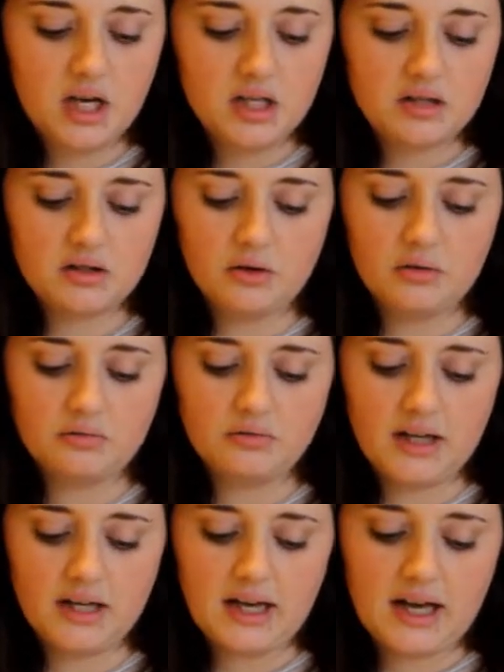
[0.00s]
So
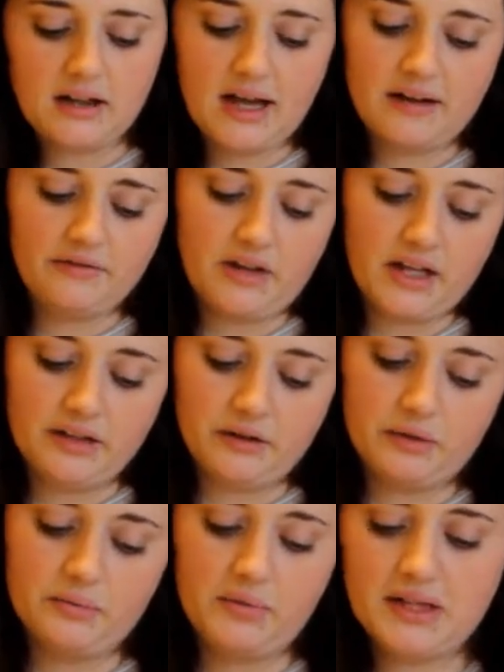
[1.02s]
like I'll have like
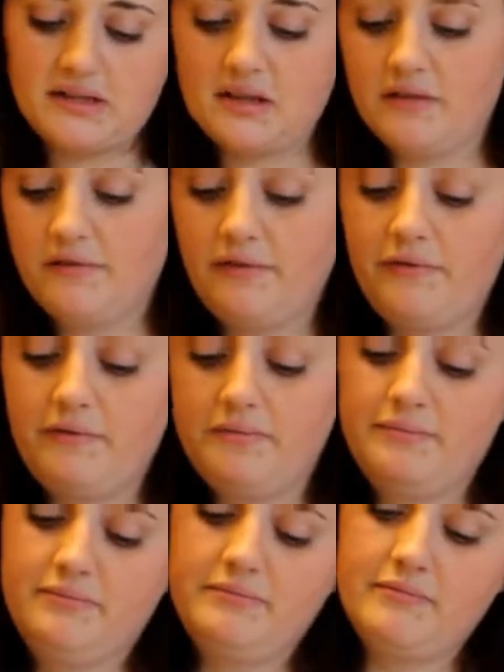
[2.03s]
little bits of
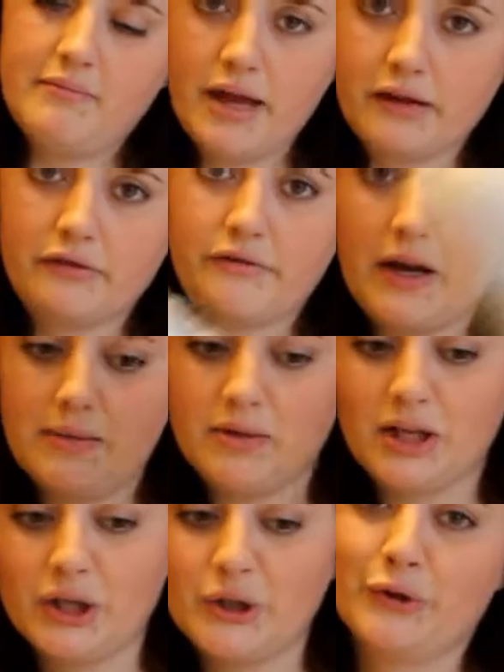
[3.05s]

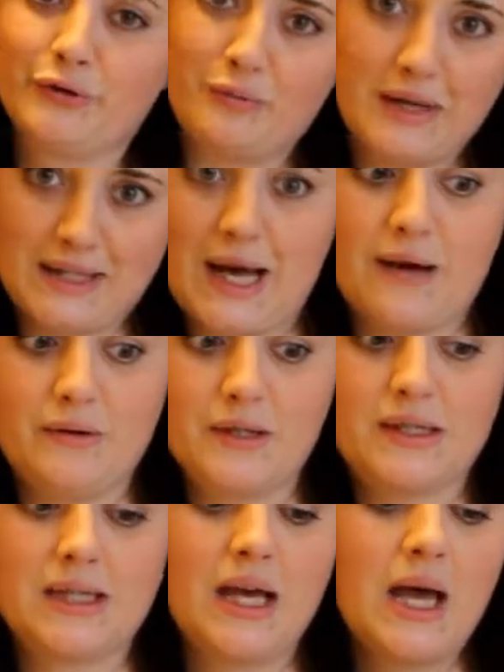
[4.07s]
microfiber all over my
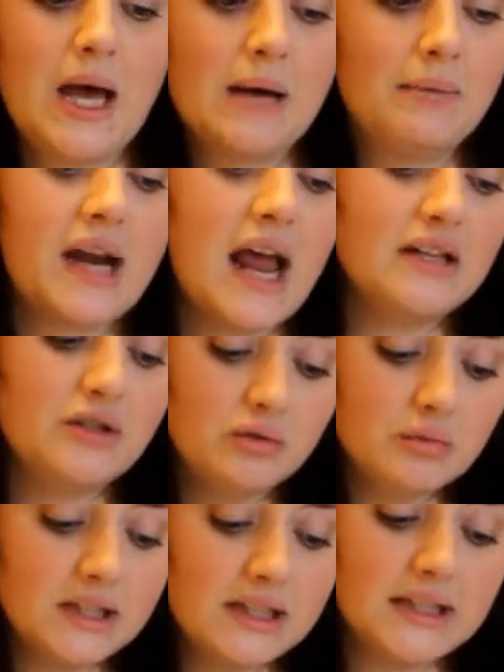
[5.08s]
towels. But I do
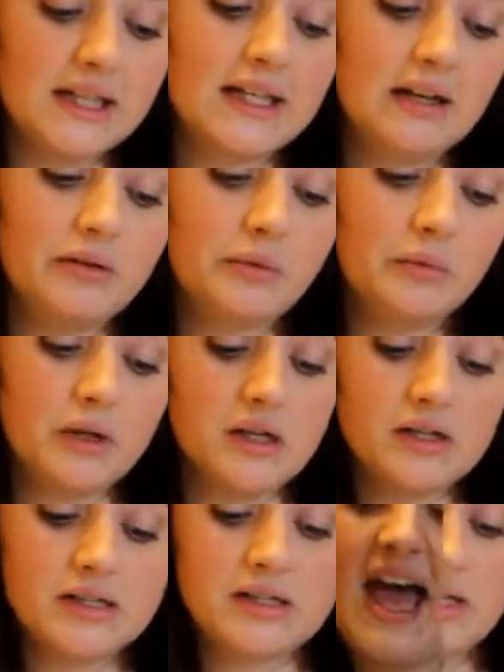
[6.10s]
really like how it
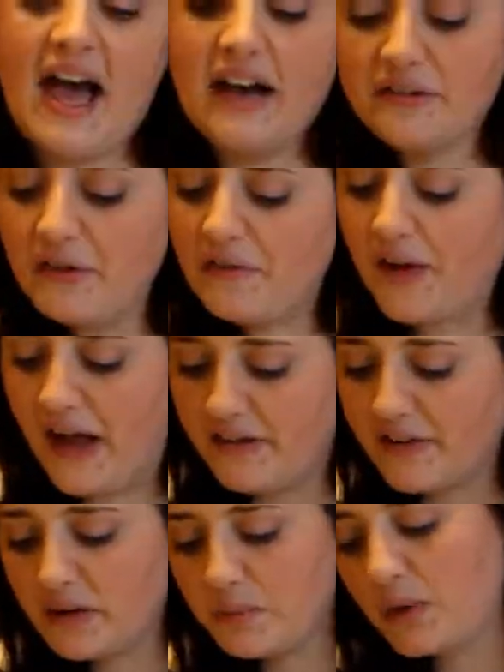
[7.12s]
works. Out of a five,
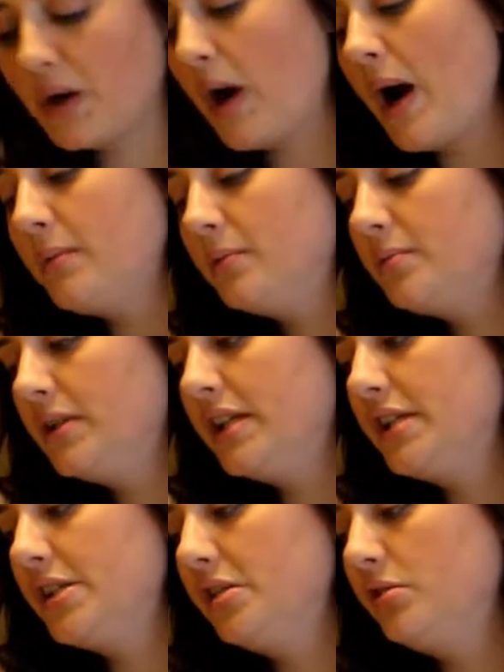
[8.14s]
I'd
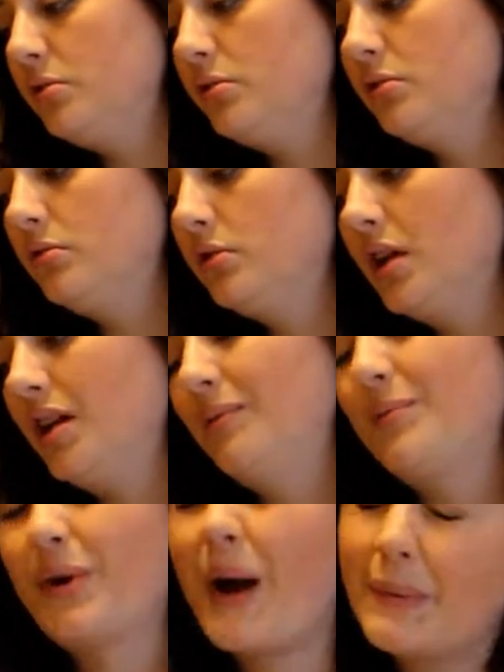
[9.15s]
probably do
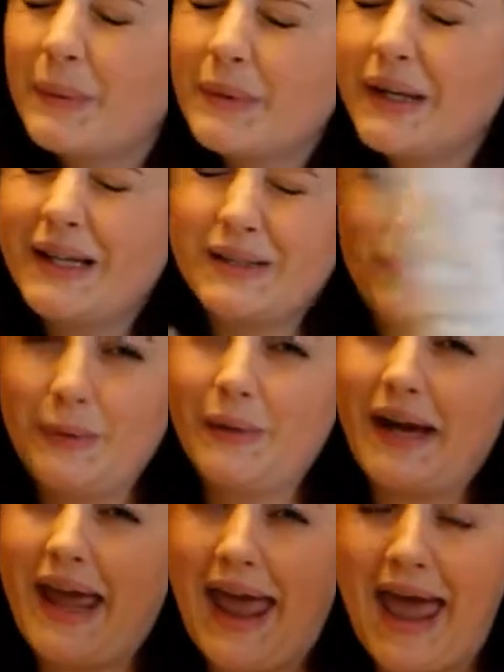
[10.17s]
probably a two
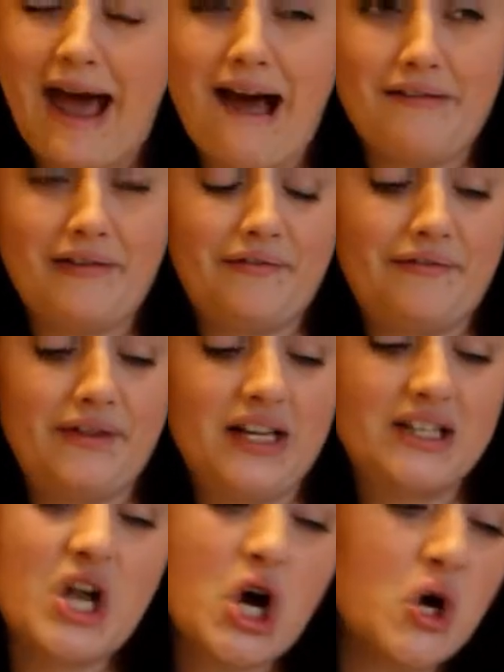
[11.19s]
and a half.
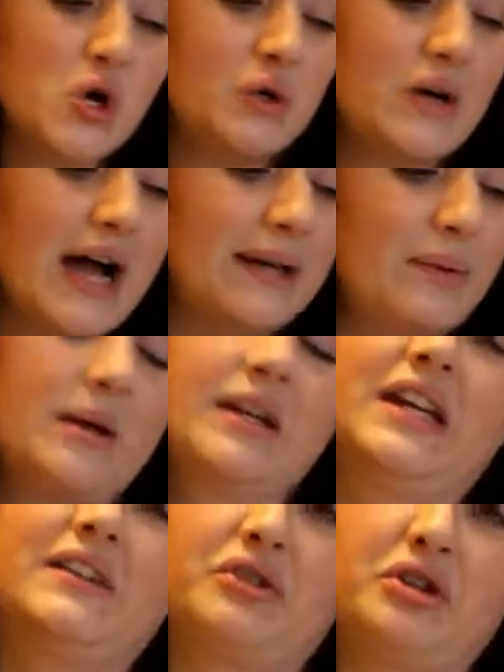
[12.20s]
No, I'd
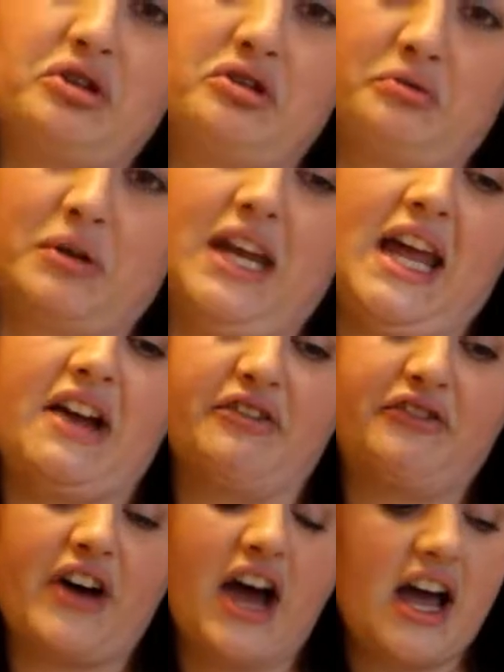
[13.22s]
probably give it a three out
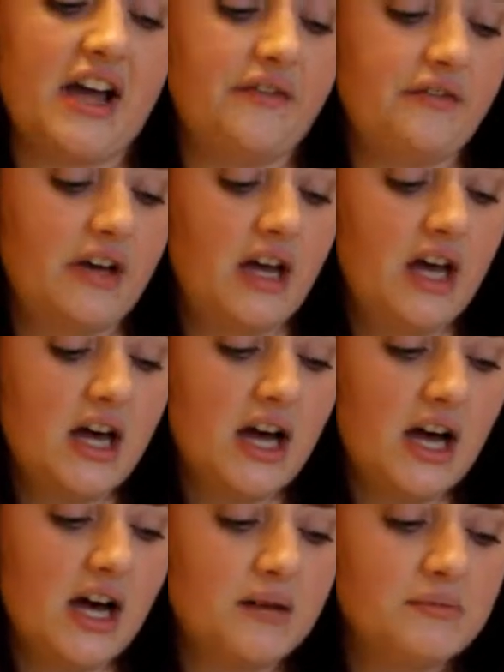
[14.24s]
of five.
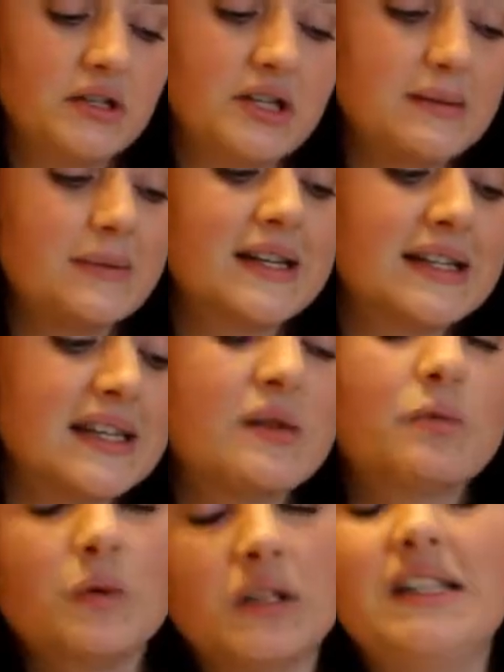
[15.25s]
Um, just because
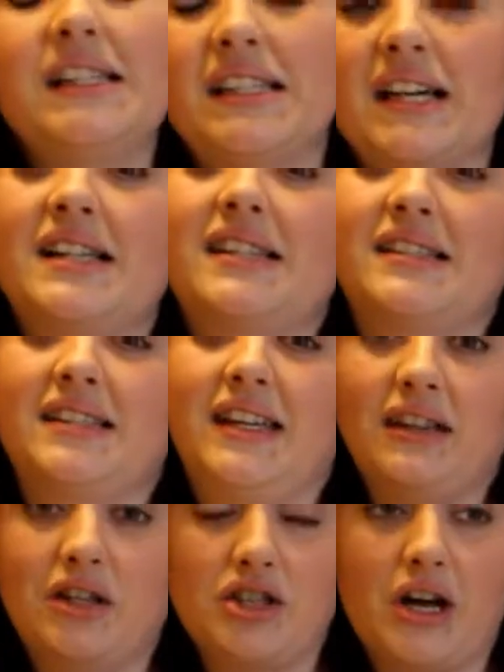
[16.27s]
it really does
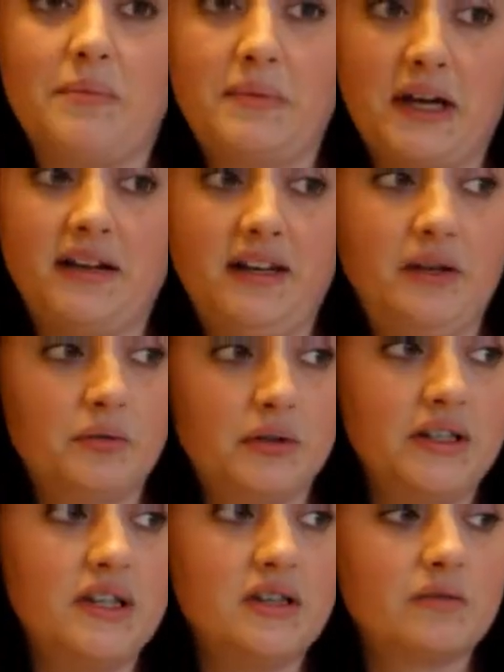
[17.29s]
get the job done. It
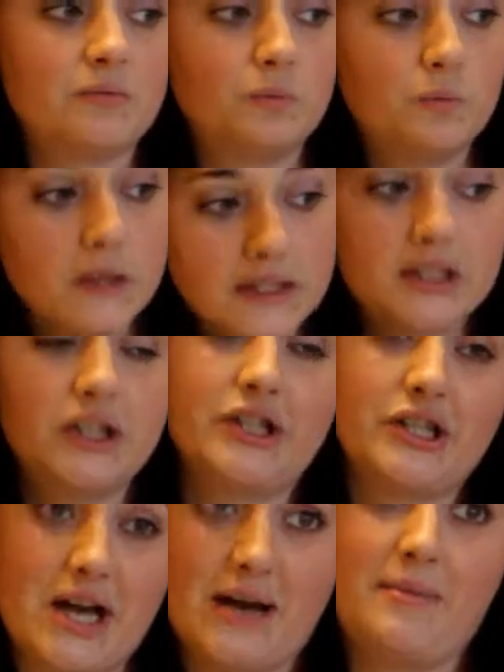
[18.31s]
really does a really
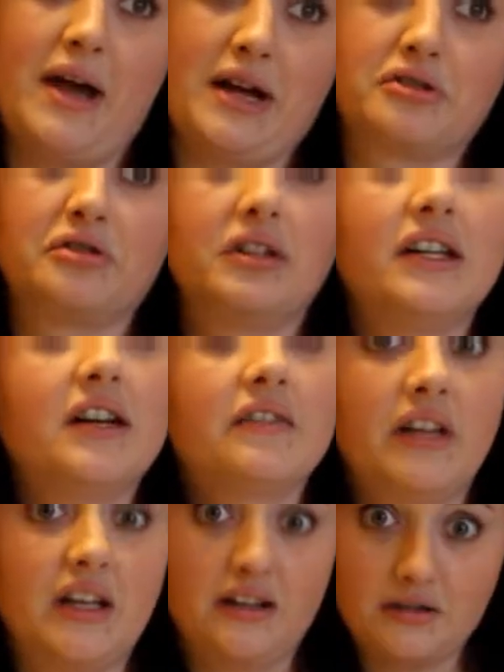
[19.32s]
good job, actually, of
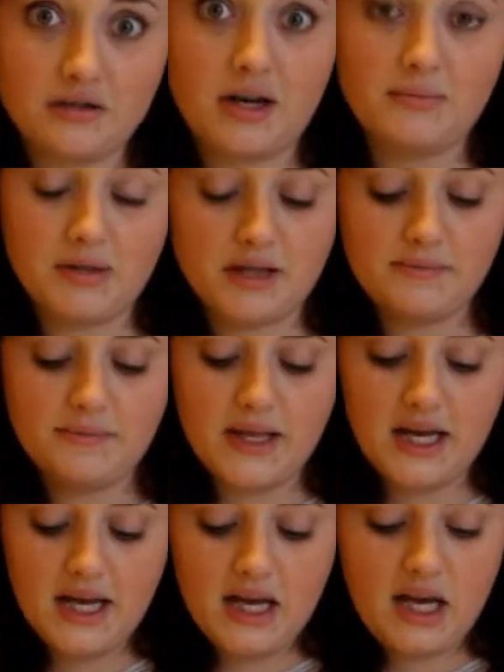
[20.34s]
getting the job done.
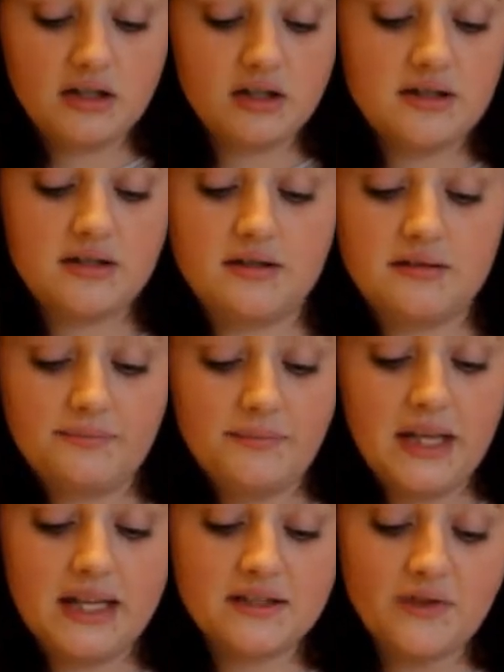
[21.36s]
It just,
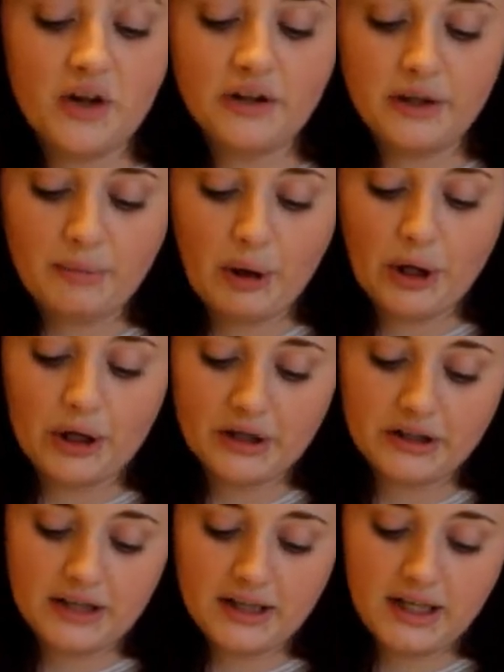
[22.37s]
it's falling apart
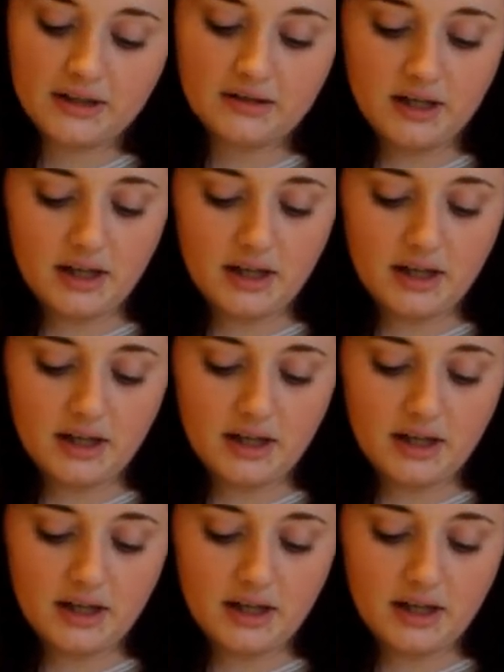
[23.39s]
already.